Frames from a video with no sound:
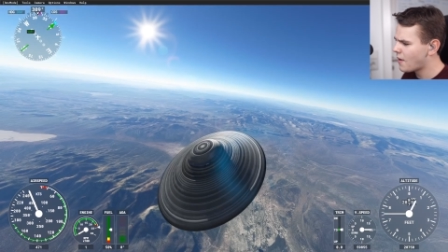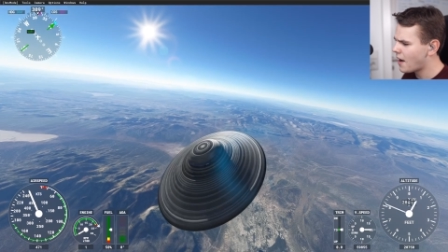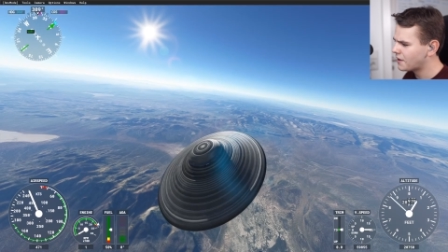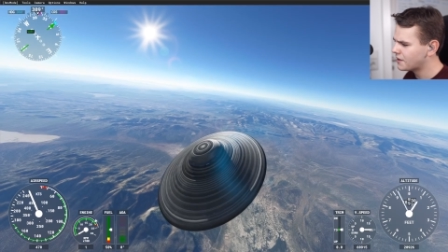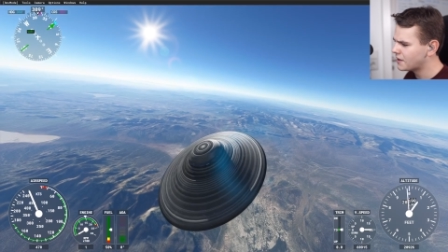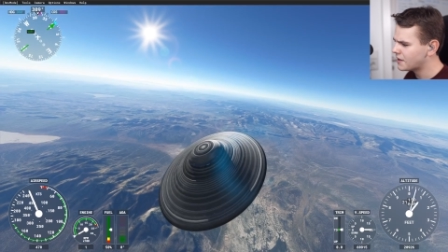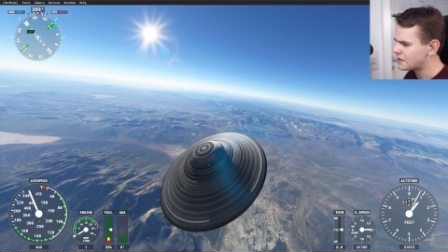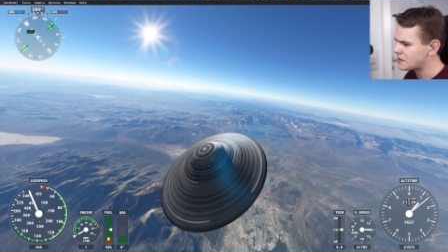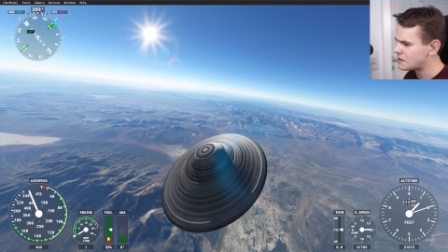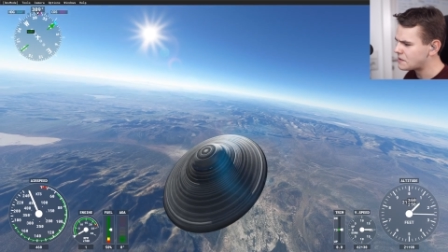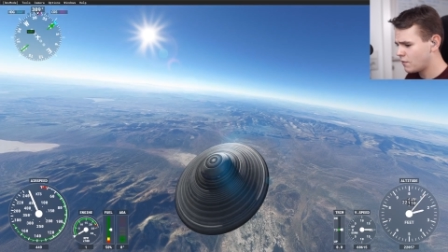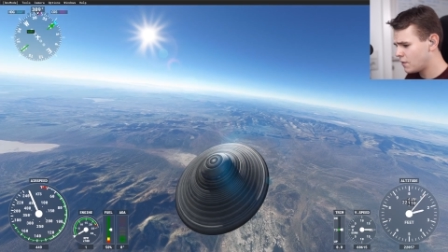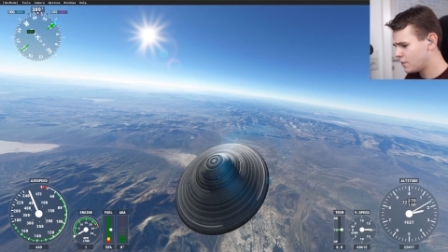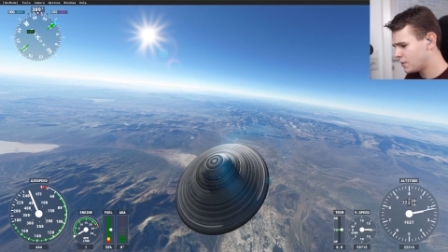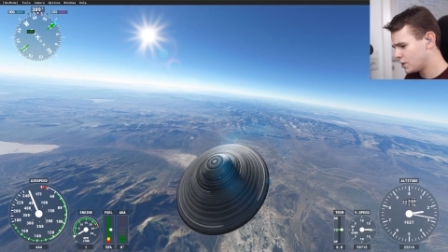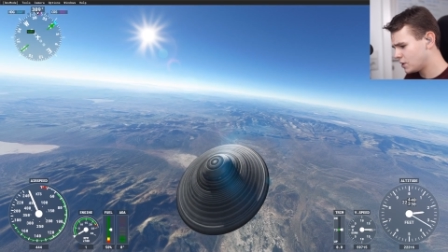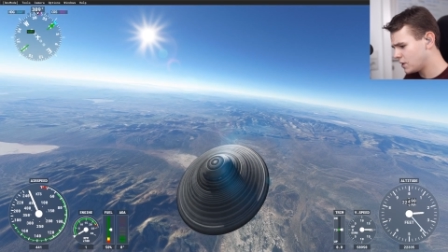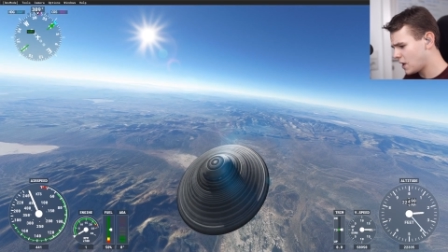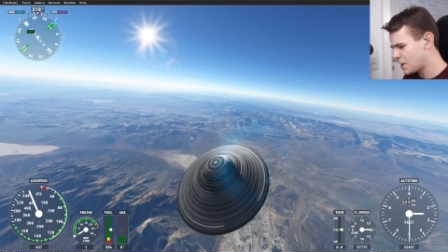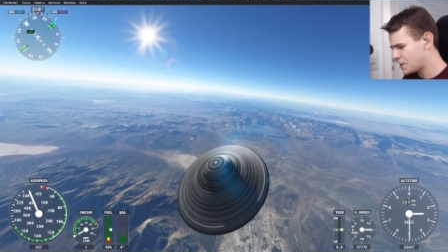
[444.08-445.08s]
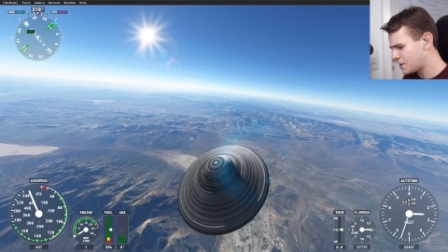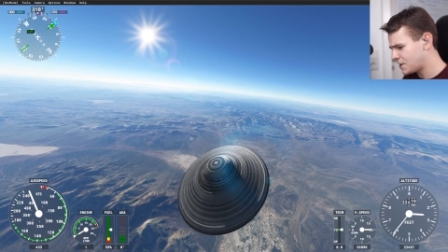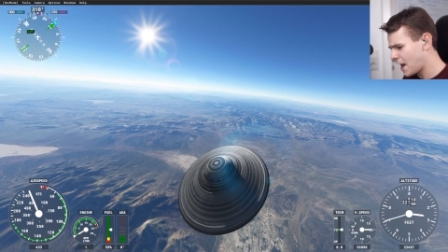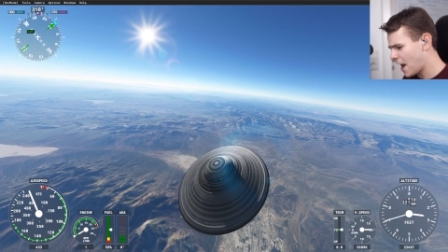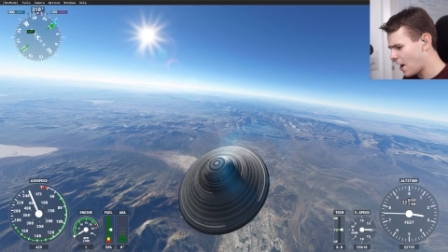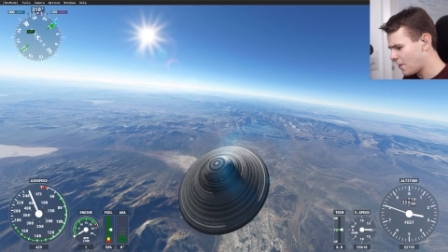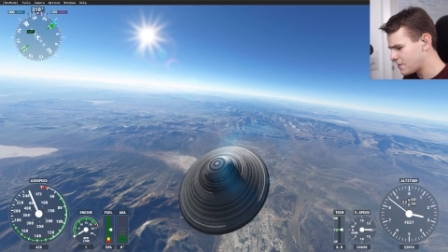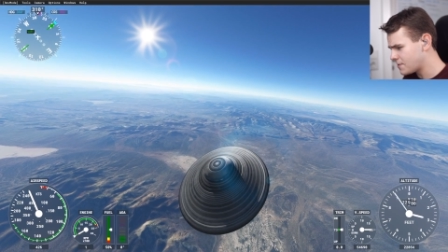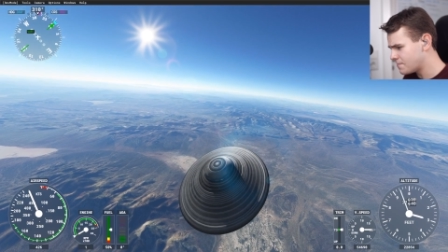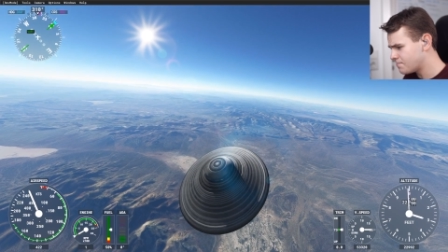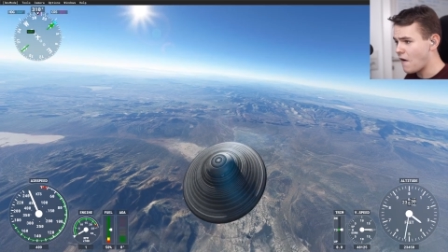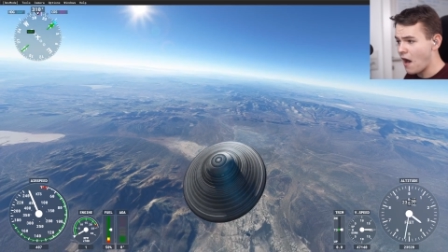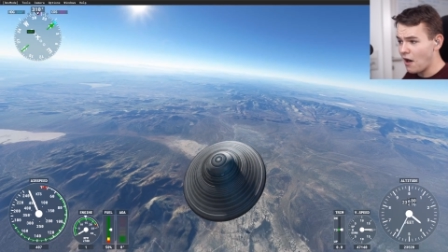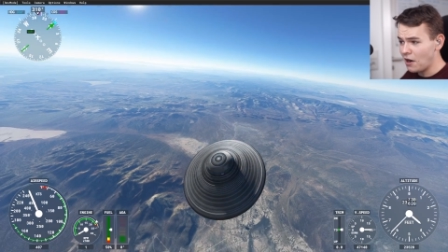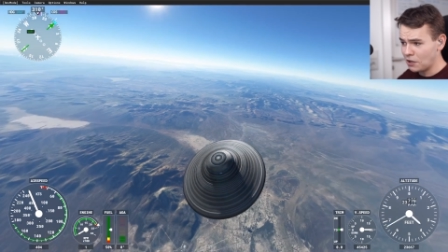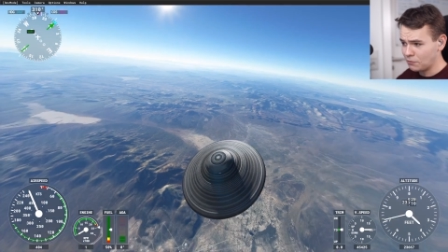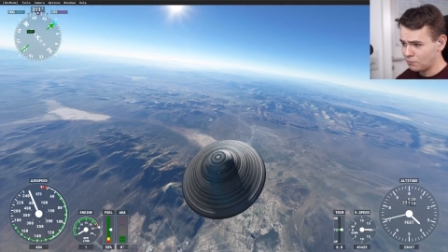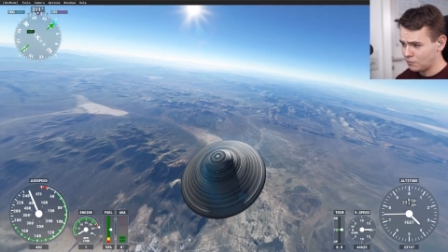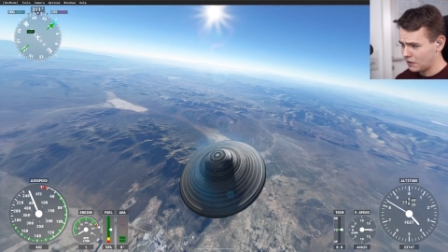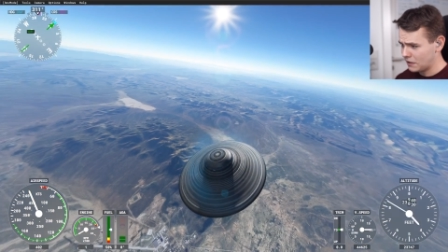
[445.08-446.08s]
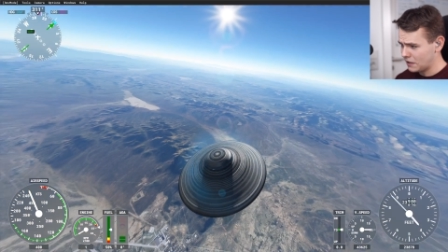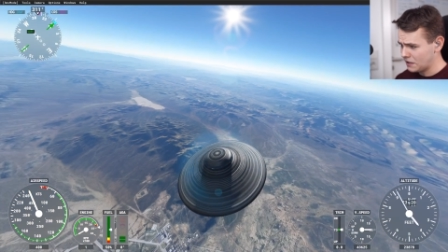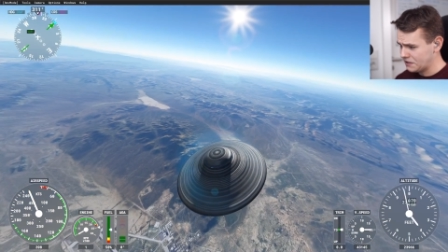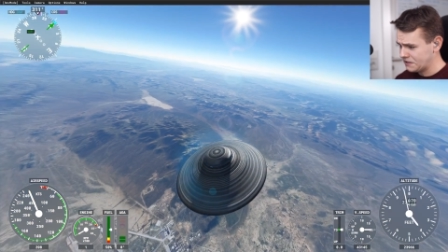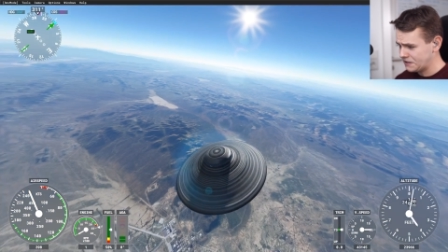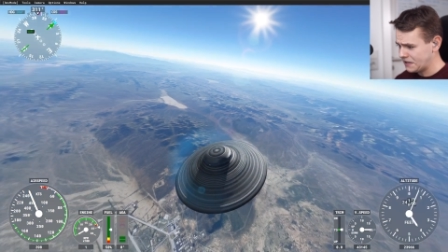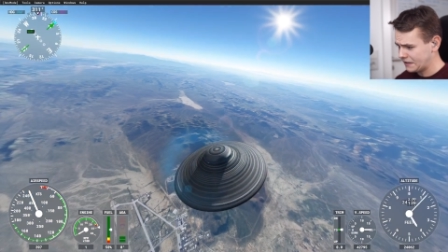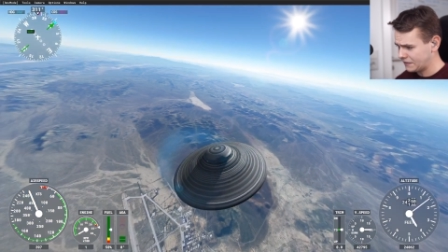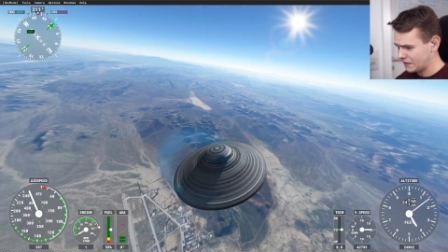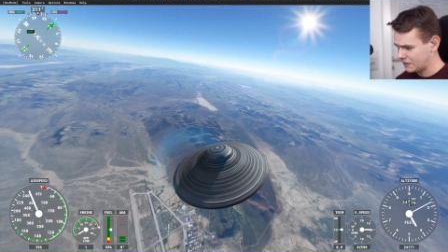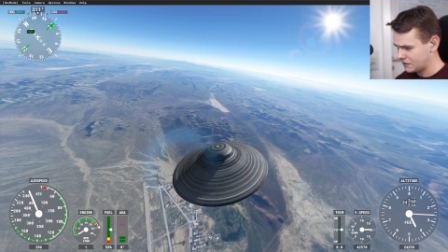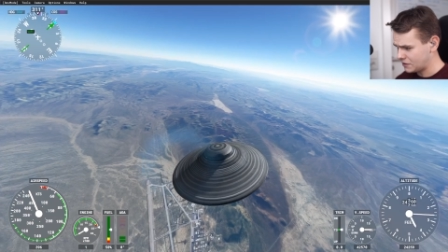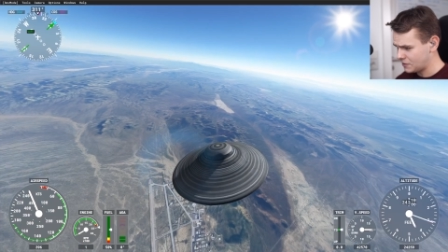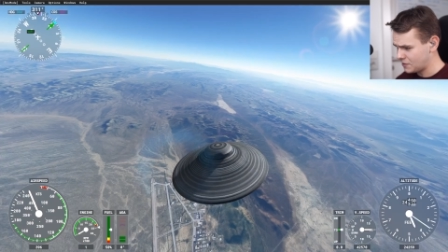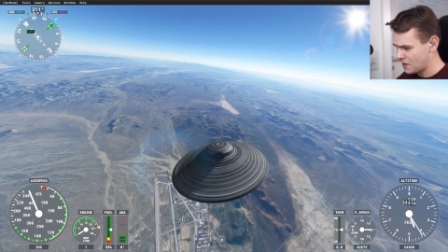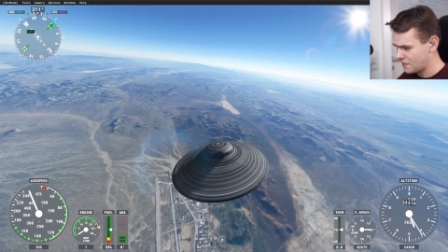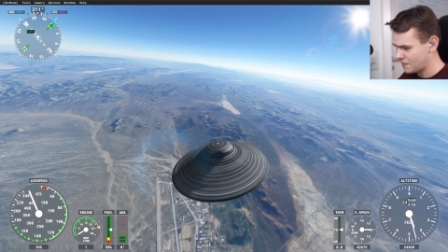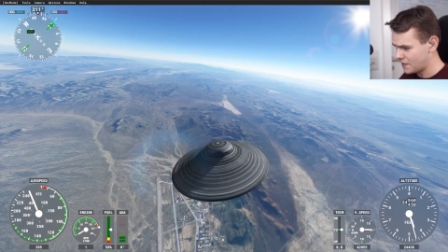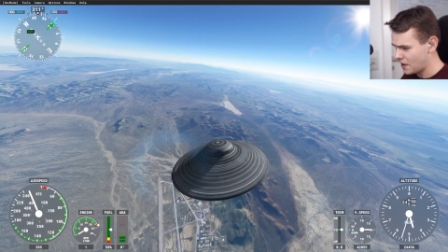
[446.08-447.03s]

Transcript: mind, it is. We've just lost sound. Very realistic, this U F